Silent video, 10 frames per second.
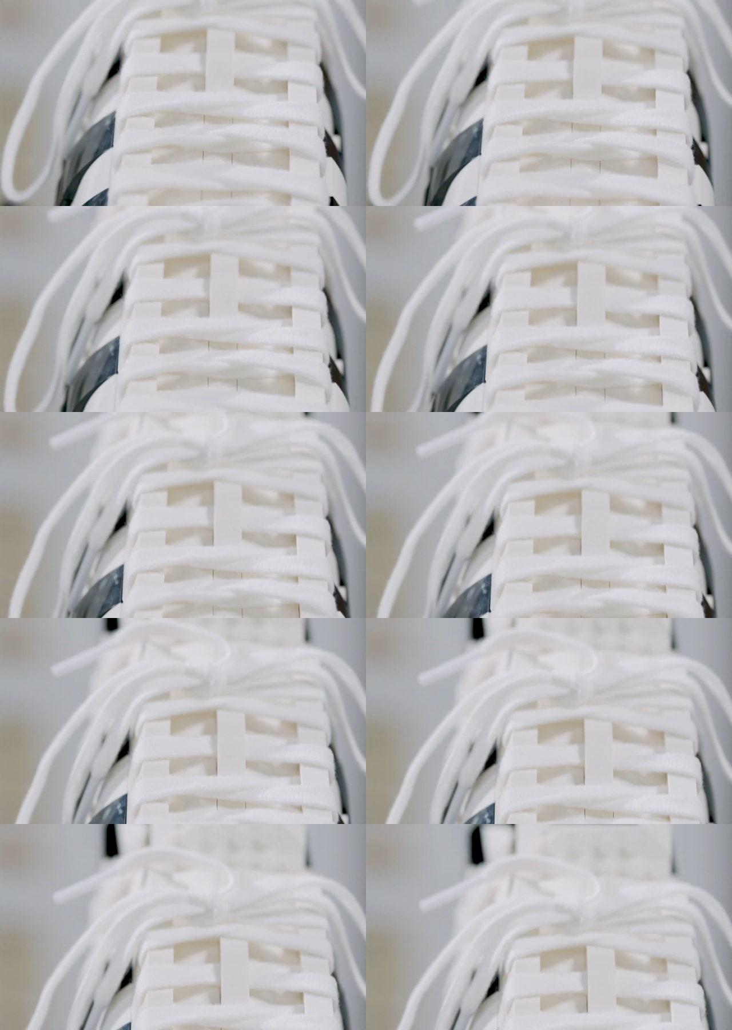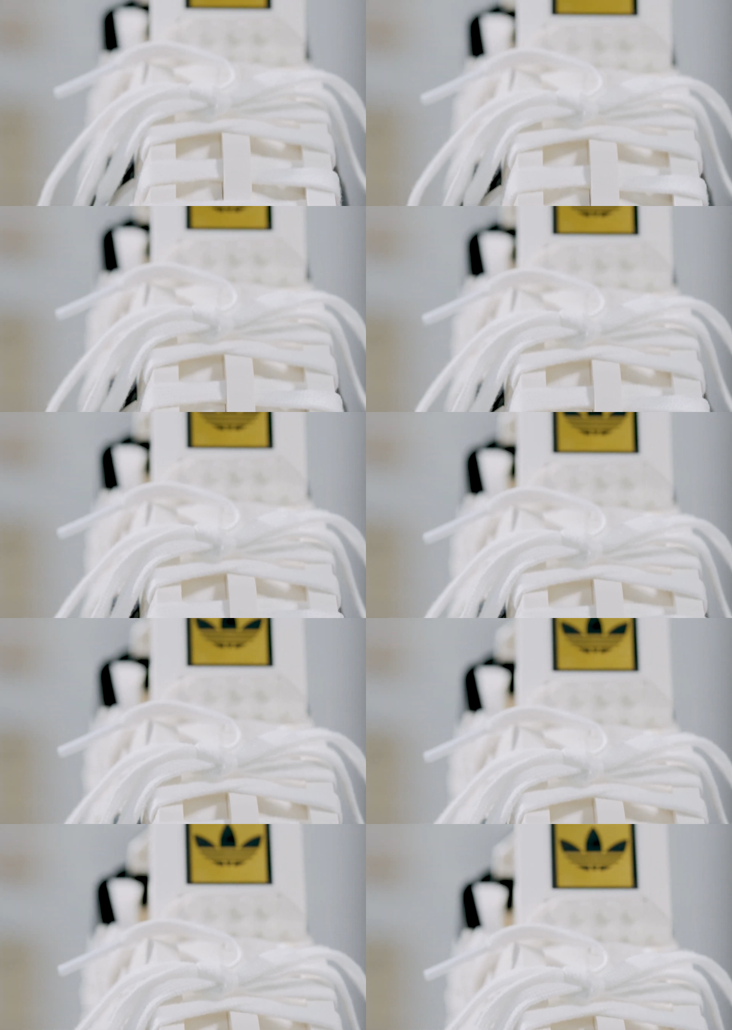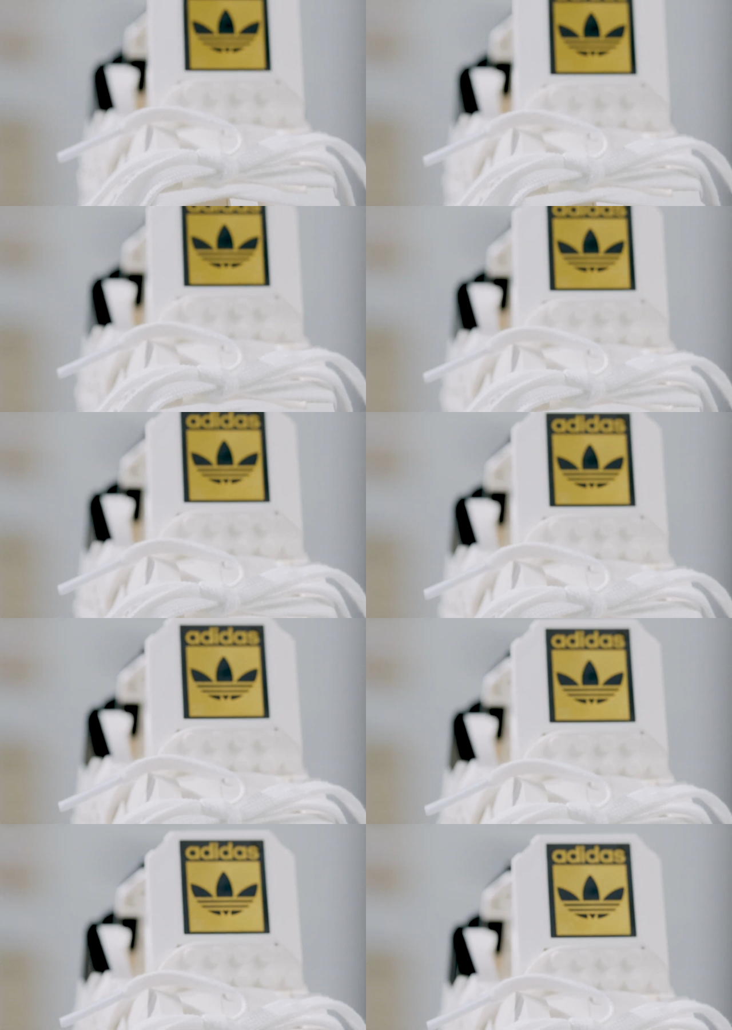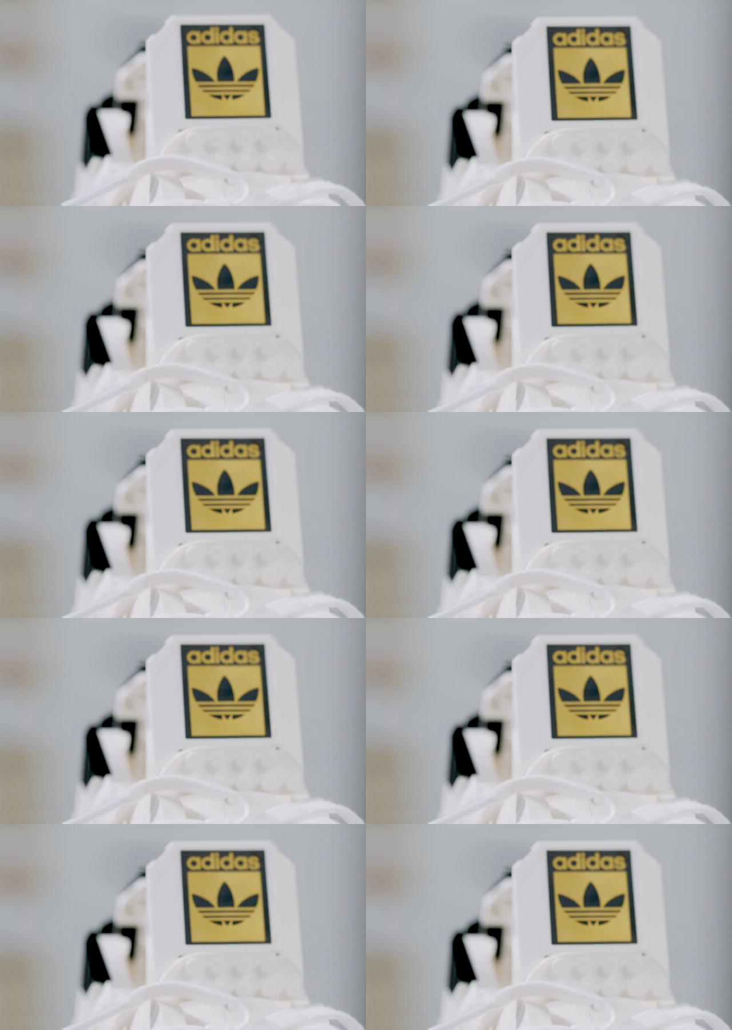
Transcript: (no speaker visible)